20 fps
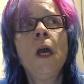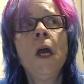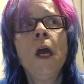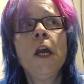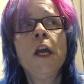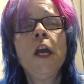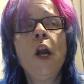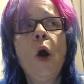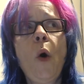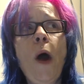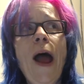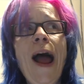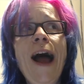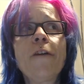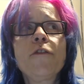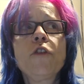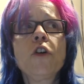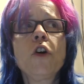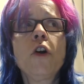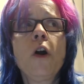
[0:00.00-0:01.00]
you know,
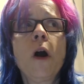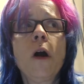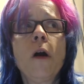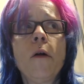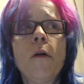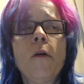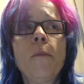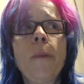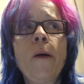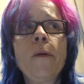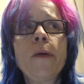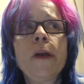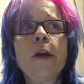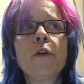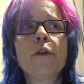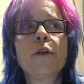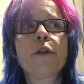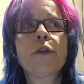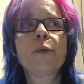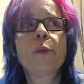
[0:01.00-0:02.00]
after about
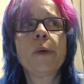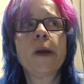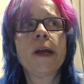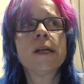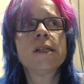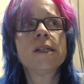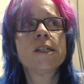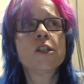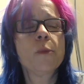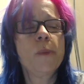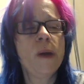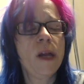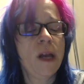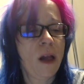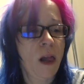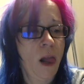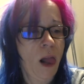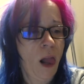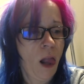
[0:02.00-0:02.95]
year three, because this will be,